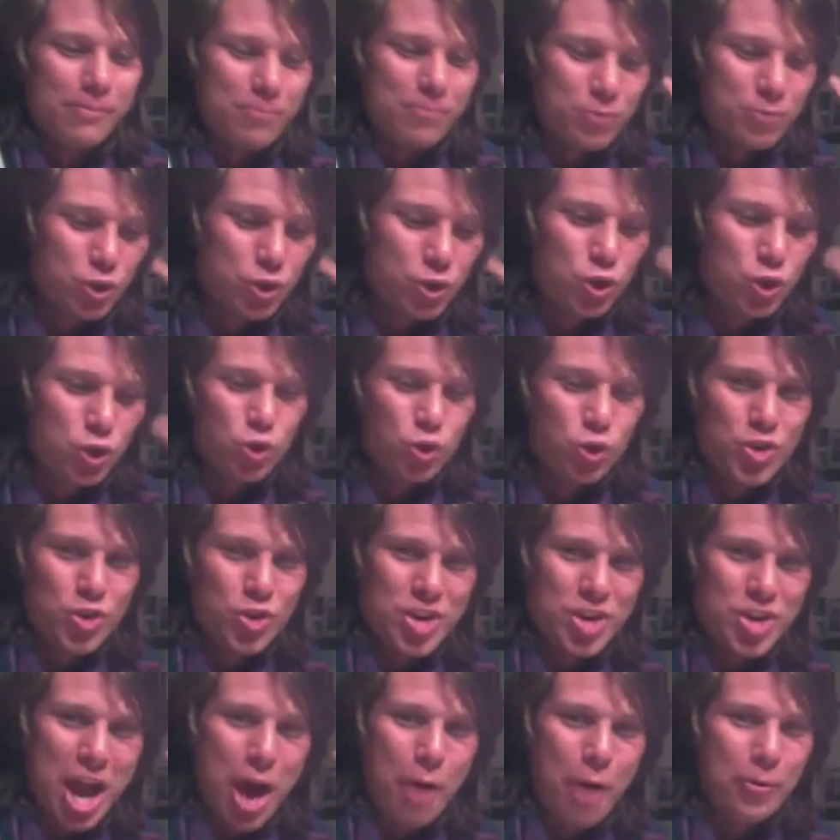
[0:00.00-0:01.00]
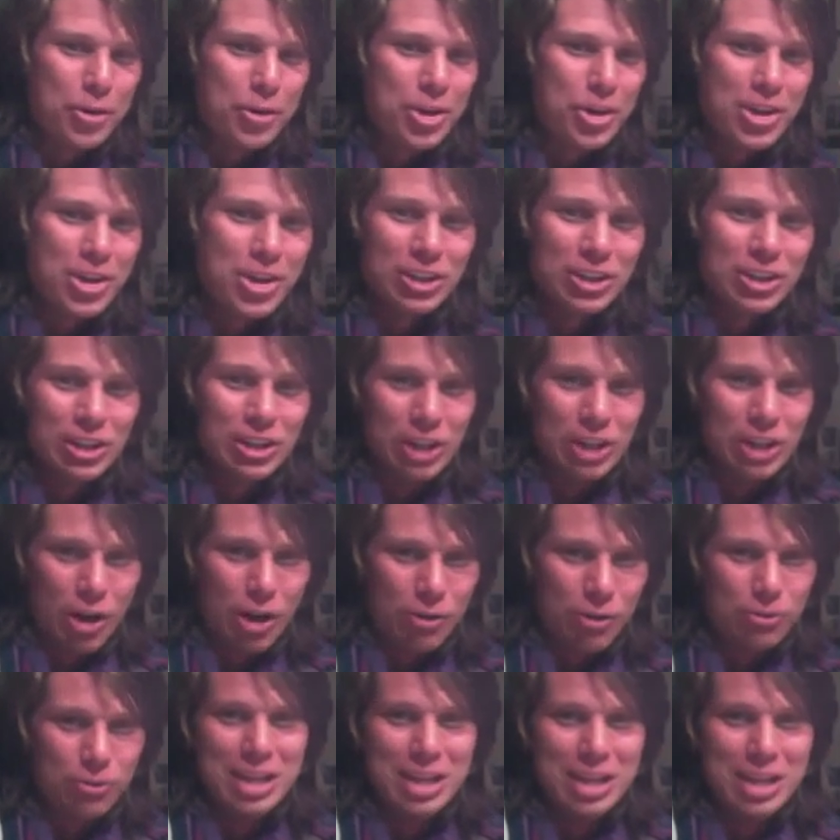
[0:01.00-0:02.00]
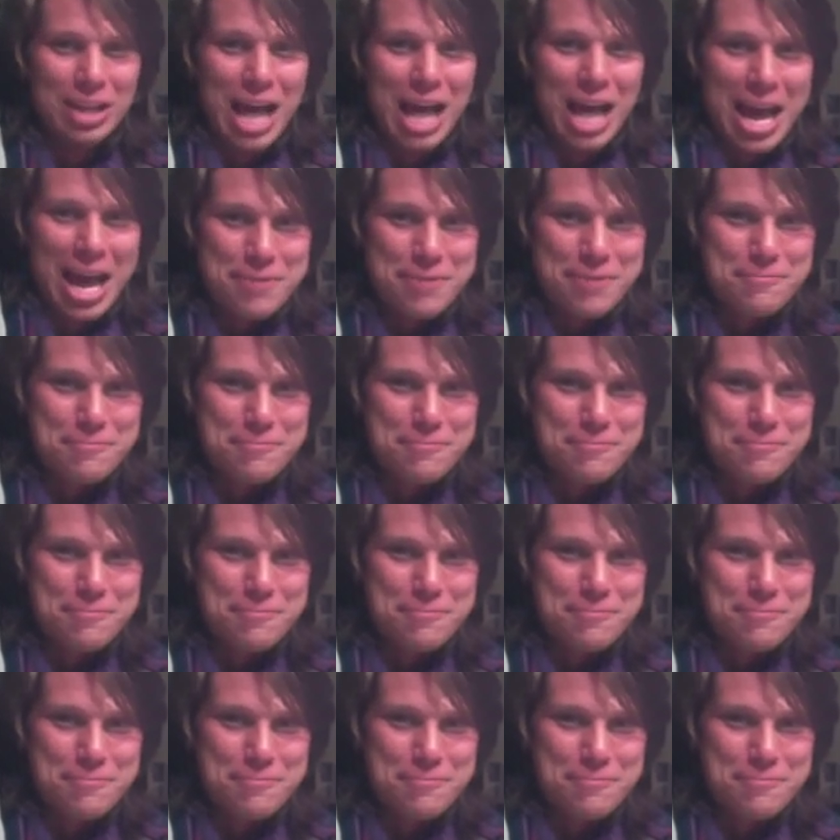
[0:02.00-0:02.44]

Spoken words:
shooting out love, light,